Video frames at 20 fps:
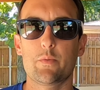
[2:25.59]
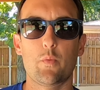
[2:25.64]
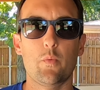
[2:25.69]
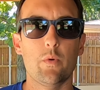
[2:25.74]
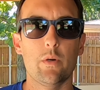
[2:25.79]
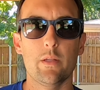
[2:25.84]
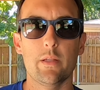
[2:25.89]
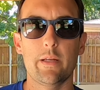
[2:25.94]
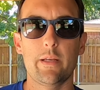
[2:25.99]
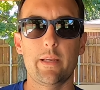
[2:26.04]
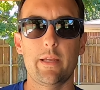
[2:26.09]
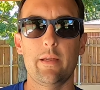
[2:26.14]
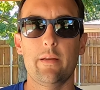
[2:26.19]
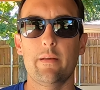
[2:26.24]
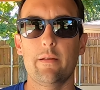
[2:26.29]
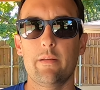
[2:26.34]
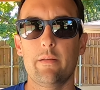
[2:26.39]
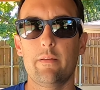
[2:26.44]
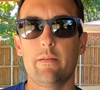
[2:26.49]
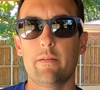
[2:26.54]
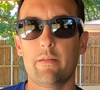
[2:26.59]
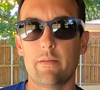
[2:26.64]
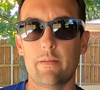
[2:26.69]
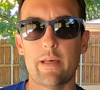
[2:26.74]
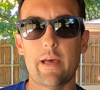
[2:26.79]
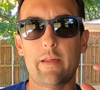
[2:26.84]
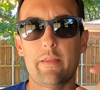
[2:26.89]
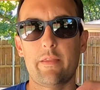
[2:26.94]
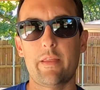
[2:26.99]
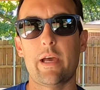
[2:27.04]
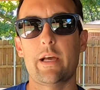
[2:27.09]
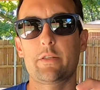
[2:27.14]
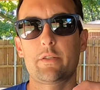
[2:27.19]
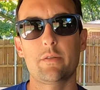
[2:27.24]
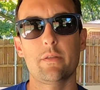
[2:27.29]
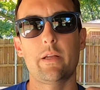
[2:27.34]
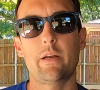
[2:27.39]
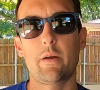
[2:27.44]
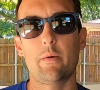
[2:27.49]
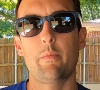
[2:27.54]
really needed that thatch
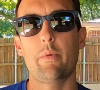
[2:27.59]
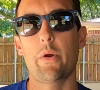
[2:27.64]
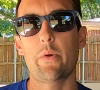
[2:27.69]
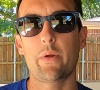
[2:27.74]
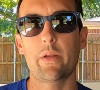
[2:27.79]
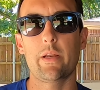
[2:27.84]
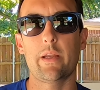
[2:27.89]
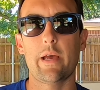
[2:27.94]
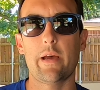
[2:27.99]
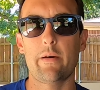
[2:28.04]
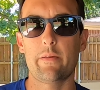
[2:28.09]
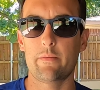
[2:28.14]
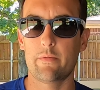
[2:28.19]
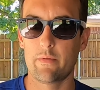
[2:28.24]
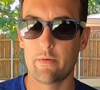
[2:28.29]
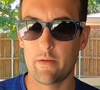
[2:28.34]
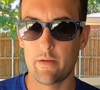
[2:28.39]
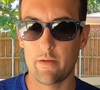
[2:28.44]
layer broken down,